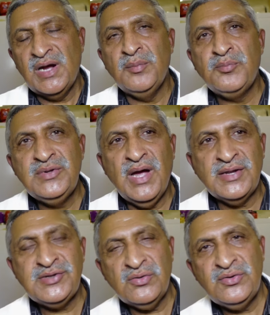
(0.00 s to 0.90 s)
and I put the
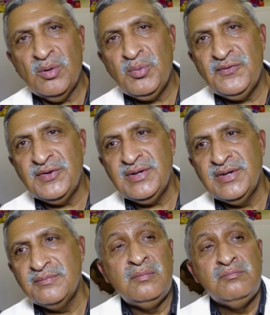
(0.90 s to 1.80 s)
atchar on top of
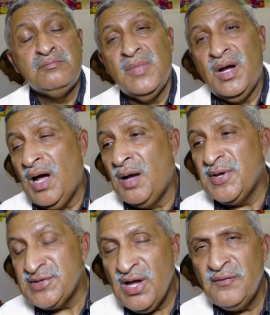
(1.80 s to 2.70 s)
it. I
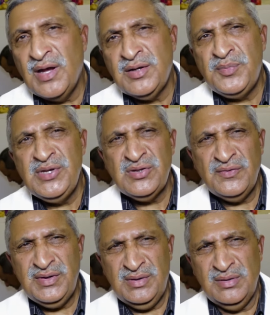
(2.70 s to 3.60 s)
myself had a piece
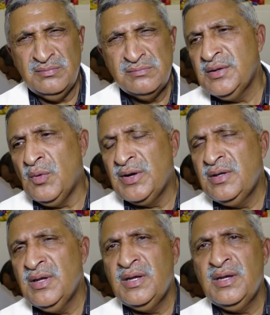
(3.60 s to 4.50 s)
of it. The one
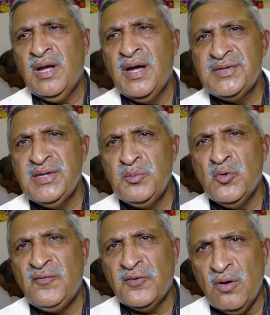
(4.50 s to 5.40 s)
guy, guy's name
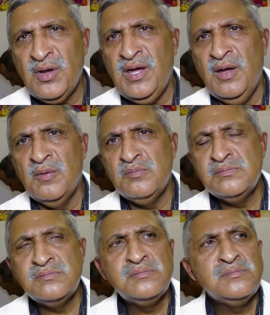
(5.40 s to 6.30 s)
was Froggy.
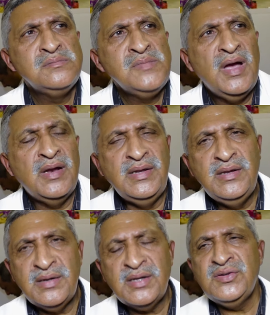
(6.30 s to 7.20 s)
And
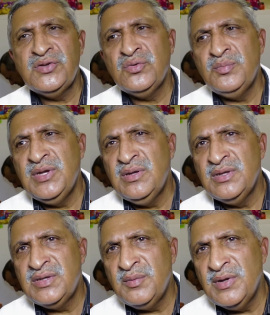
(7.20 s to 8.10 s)
he reckons to me,
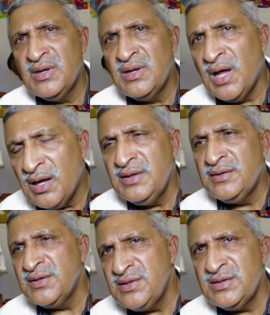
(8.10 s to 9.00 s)
he said, Lani,
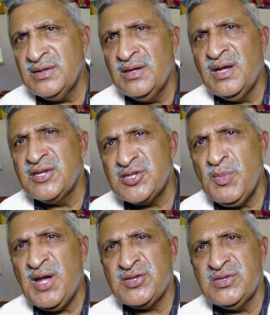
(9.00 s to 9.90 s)
this is a, a
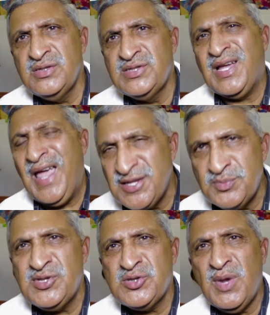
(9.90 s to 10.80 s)
smash. It's a
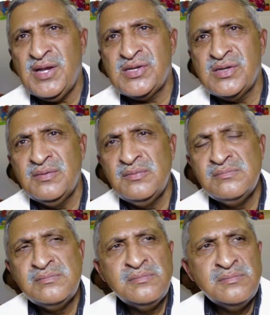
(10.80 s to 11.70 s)
Gatsby smash.
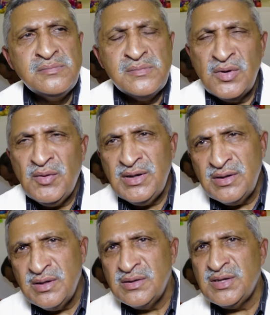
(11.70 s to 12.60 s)
Well,
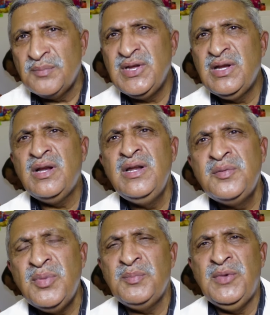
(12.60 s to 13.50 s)
you know, something
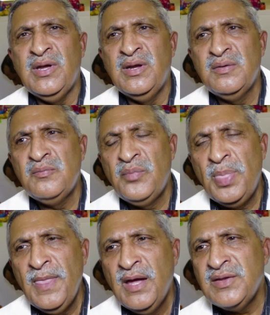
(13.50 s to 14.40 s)
clicked by me.
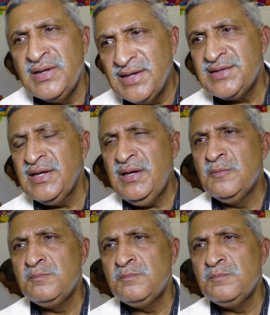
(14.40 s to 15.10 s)
The next day,